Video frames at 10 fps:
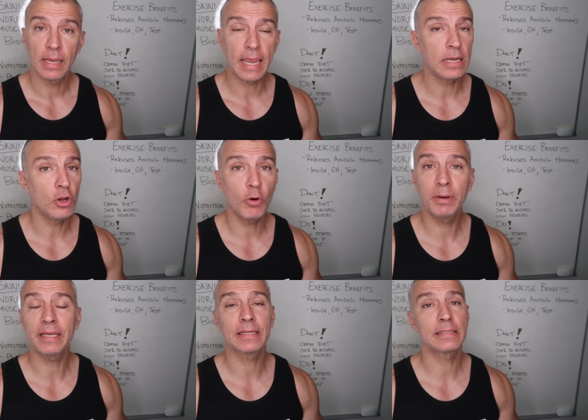And
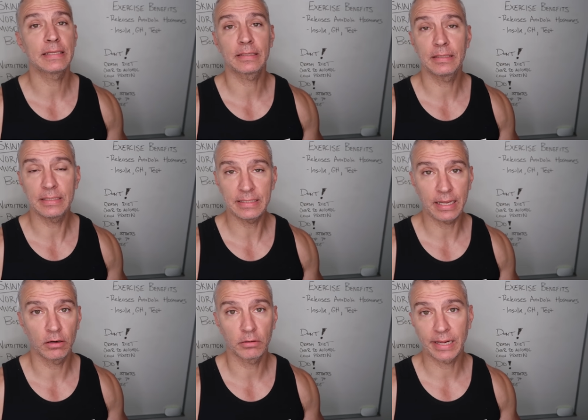nobody can stick to these
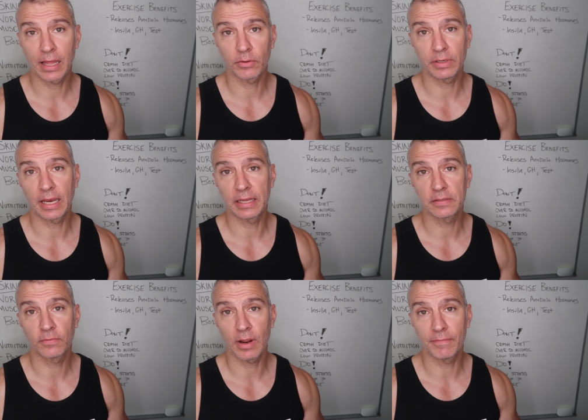800 calorie
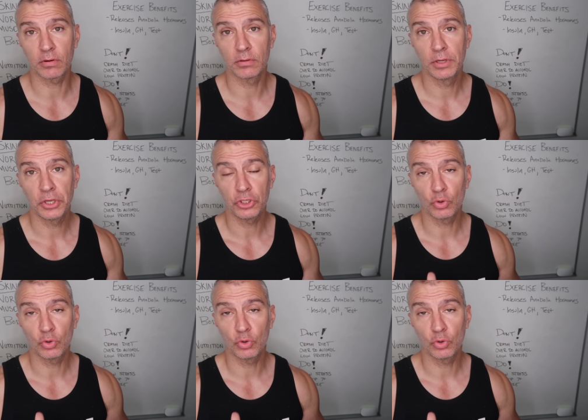diets forever.